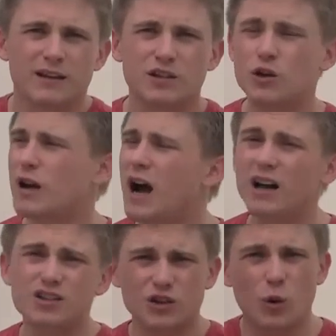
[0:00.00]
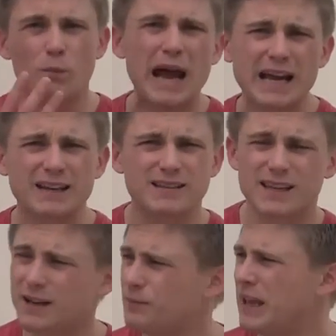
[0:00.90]
So you've got to ask your man and
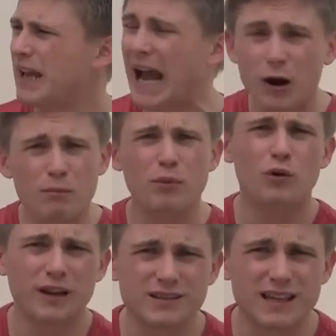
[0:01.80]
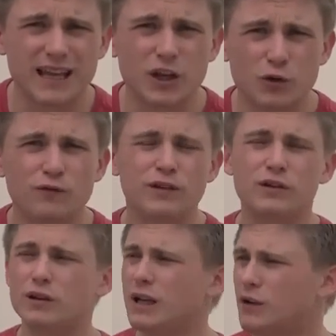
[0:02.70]
say, how important is it that you
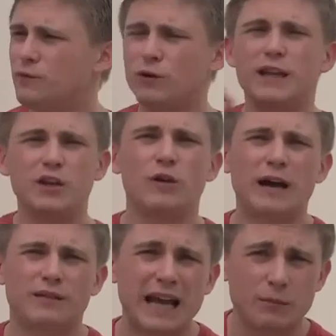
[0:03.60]
feel fully in your health?